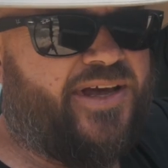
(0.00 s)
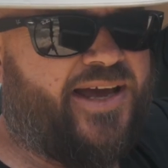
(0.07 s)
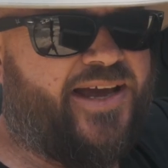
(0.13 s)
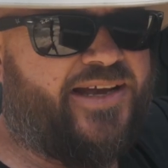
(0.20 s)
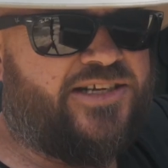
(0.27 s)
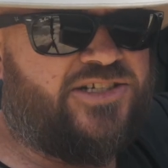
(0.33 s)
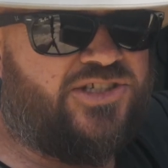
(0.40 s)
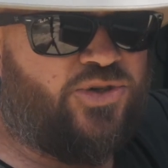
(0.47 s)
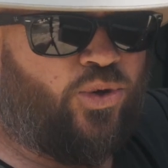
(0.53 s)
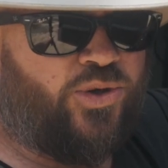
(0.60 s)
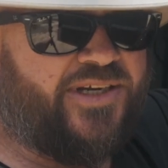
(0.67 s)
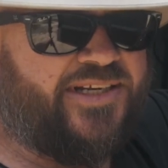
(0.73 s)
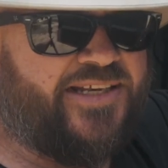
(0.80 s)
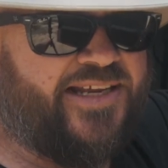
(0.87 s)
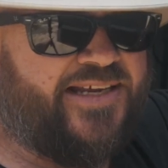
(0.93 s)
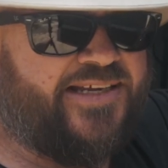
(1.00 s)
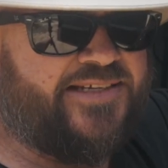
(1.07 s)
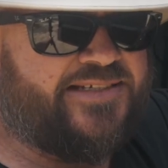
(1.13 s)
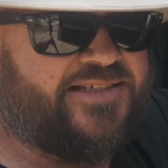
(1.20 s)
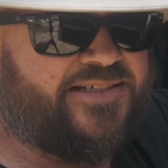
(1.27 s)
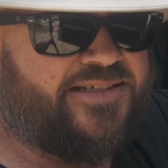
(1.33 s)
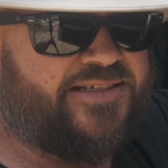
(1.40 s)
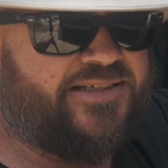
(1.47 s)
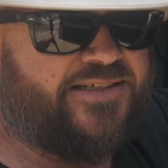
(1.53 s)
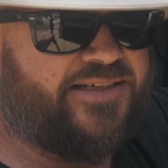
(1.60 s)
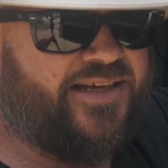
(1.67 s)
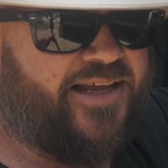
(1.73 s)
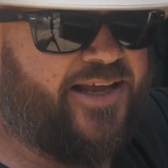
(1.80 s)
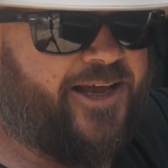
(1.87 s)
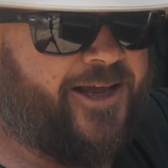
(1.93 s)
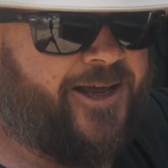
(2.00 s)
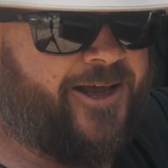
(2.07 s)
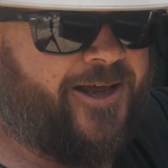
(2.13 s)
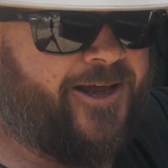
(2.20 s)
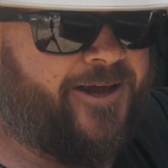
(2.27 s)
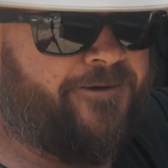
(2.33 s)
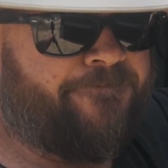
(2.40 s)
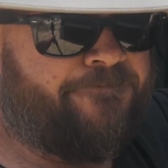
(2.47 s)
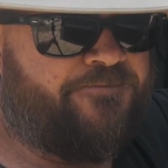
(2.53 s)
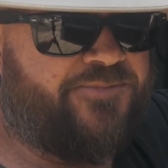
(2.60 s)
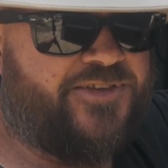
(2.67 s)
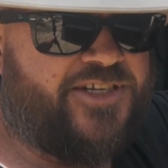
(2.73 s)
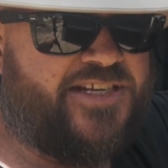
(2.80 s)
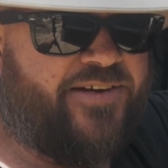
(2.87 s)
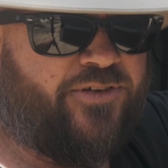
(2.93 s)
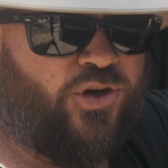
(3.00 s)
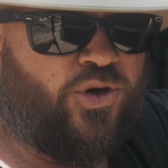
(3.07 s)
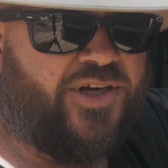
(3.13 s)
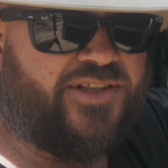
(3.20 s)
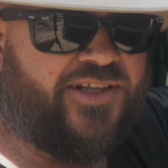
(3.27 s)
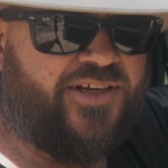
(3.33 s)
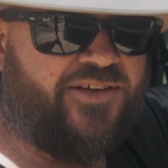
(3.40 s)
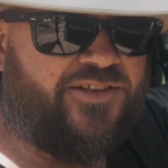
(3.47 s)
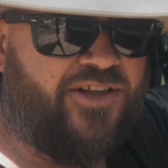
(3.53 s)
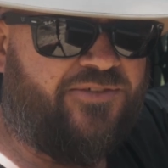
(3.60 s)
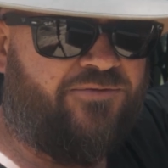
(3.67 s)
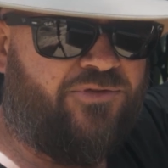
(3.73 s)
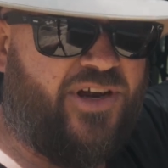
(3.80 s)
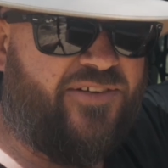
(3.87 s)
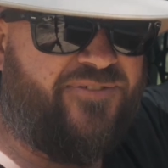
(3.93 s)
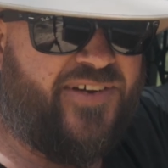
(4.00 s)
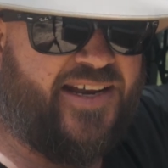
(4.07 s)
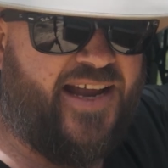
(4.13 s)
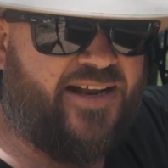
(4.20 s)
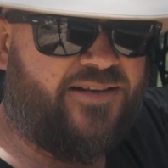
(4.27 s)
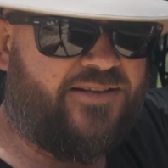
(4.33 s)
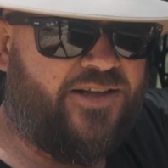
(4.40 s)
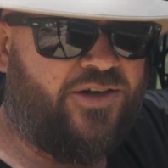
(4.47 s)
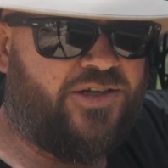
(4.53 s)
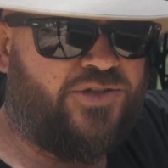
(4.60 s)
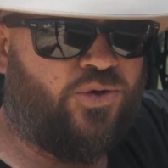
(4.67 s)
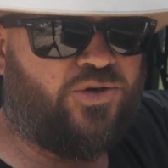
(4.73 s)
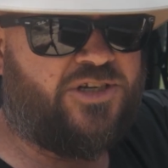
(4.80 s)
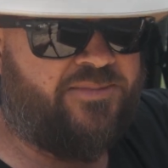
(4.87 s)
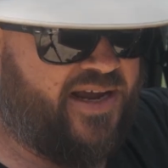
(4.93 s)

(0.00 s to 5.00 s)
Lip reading: installing these. Just have a look at the rear fit out that I talked